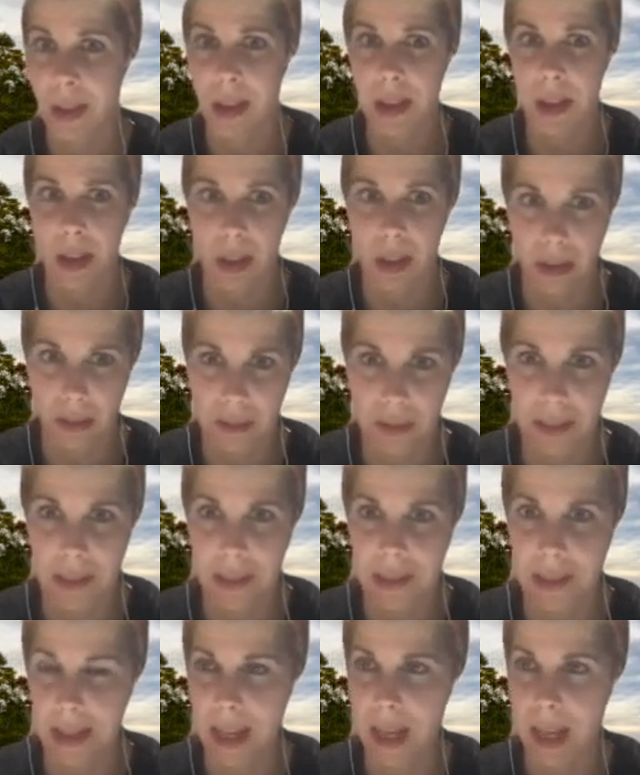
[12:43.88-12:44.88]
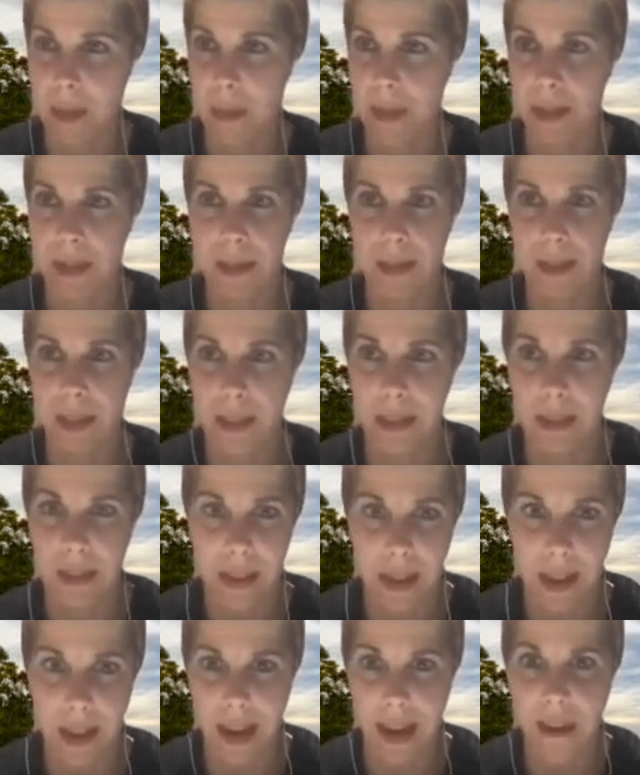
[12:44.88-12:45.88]
of this game. It's
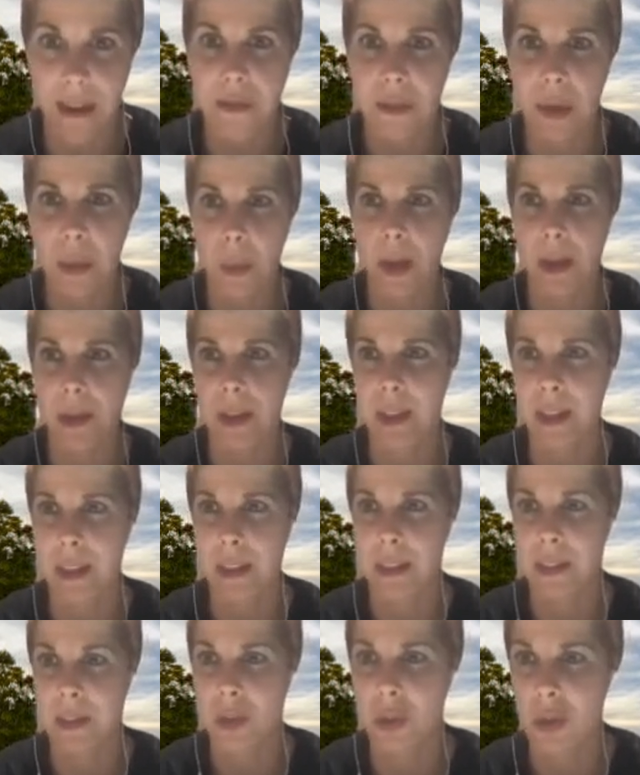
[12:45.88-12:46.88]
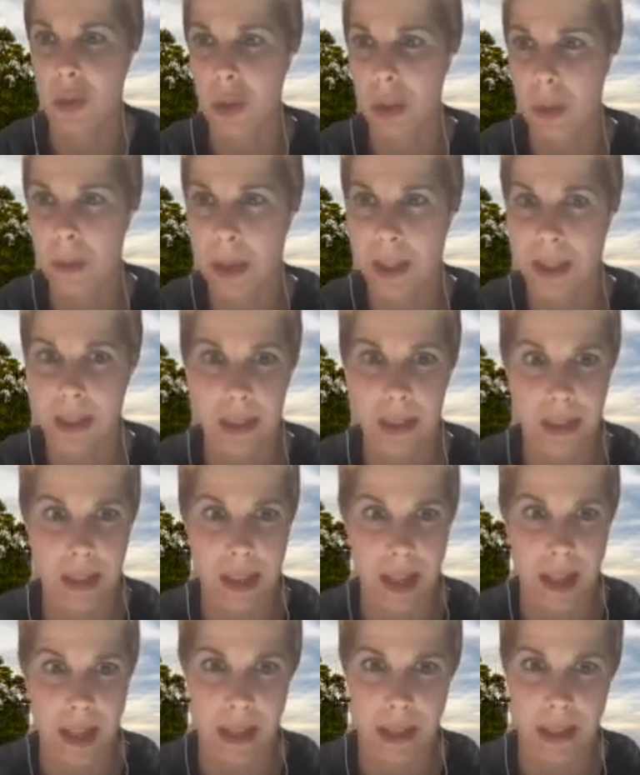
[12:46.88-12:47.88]
everywhere in it in so many
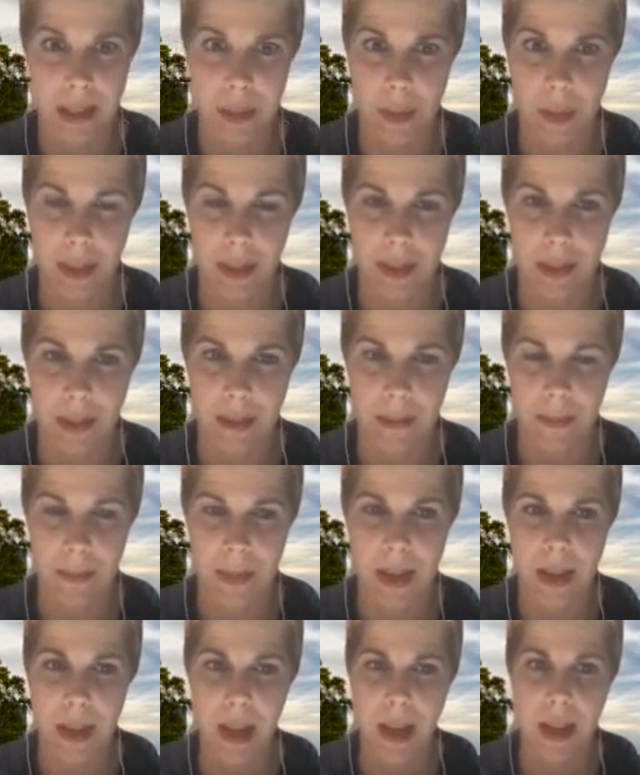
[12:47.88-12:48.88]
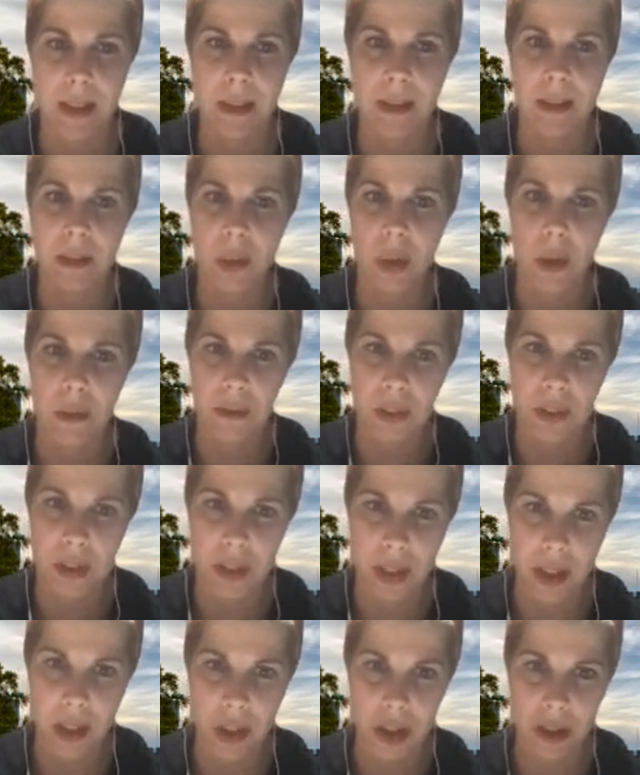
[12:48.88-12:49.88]
design aspects. And this
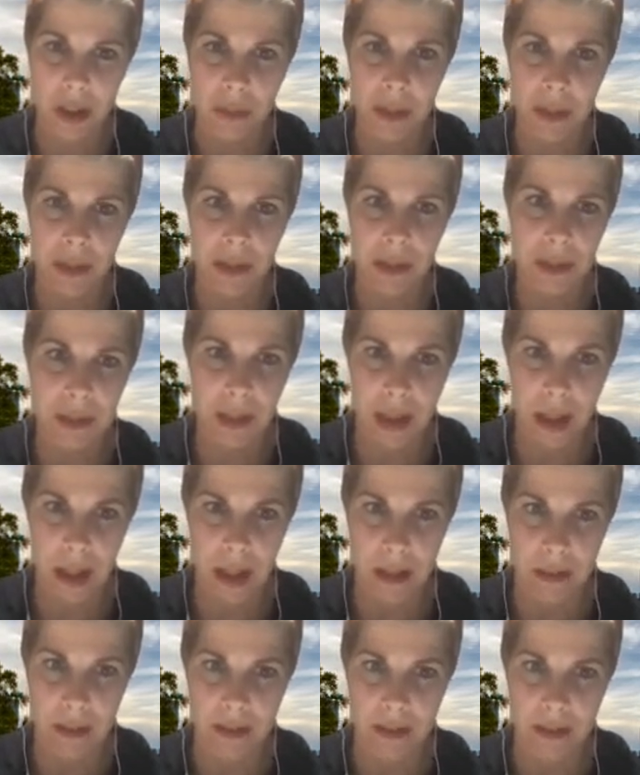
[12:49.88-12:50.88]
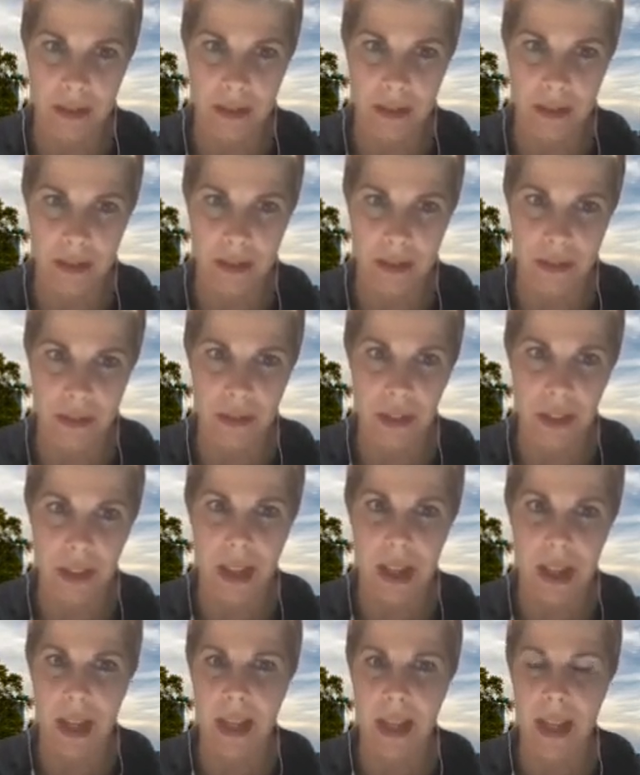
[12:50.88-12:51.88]
conversation with the self
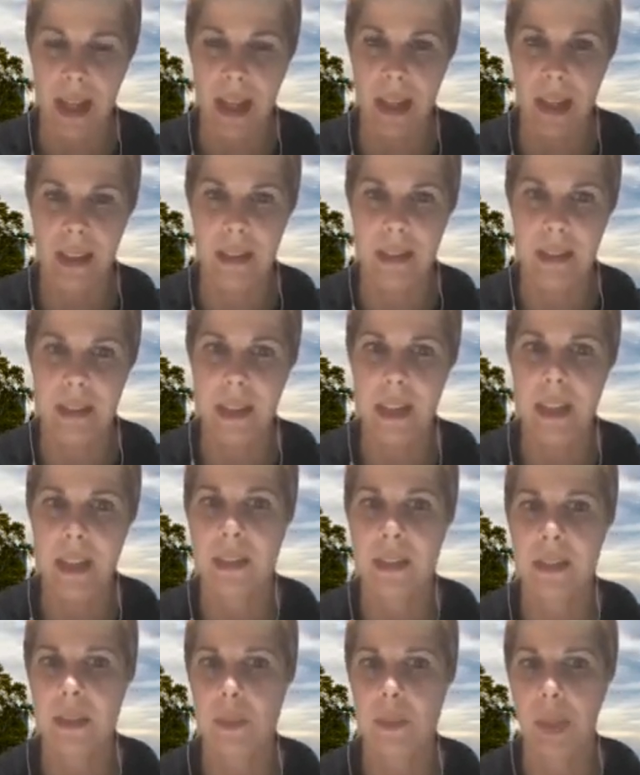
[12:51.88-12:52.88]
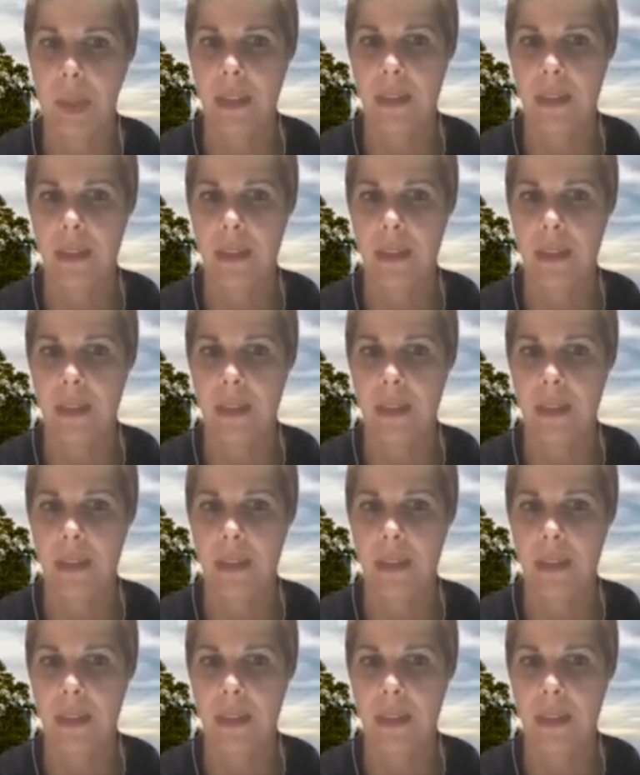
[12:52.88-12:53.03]
is seen as the basis